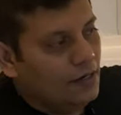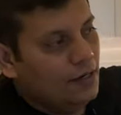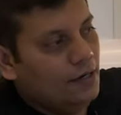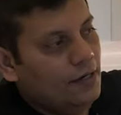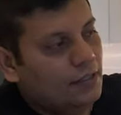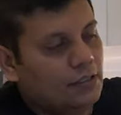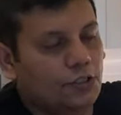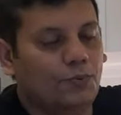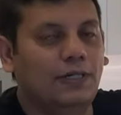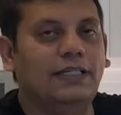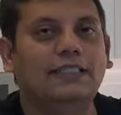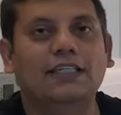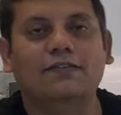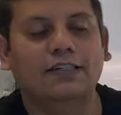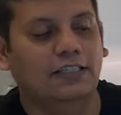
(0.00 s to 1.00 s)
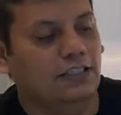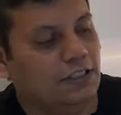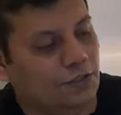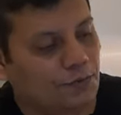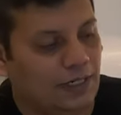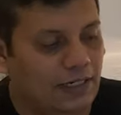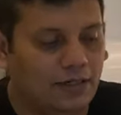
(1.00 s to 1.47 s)
Here is a 27 inch
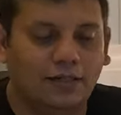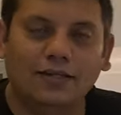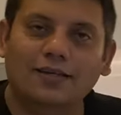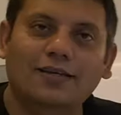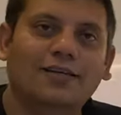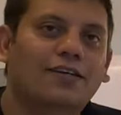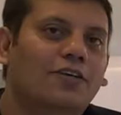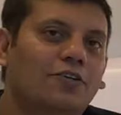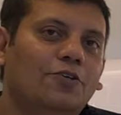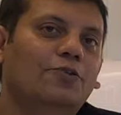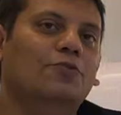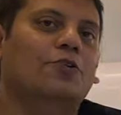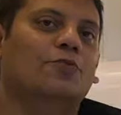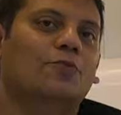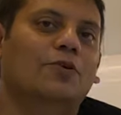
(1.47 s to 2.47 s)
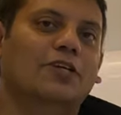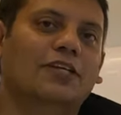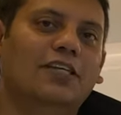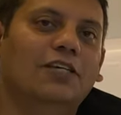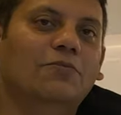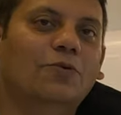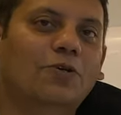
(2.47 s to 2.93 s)
screen. You do not want a
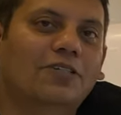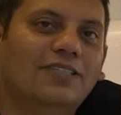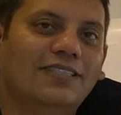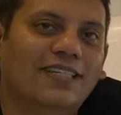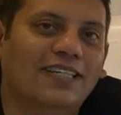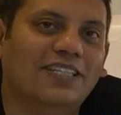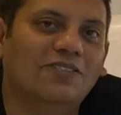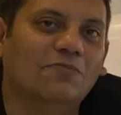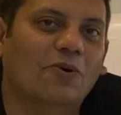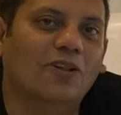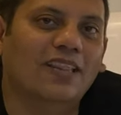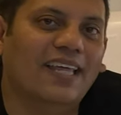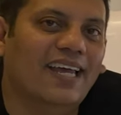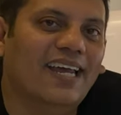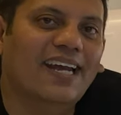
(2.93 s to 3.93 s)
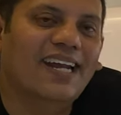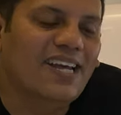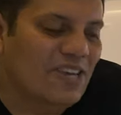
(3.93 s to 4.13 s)
keyboard sitting small there.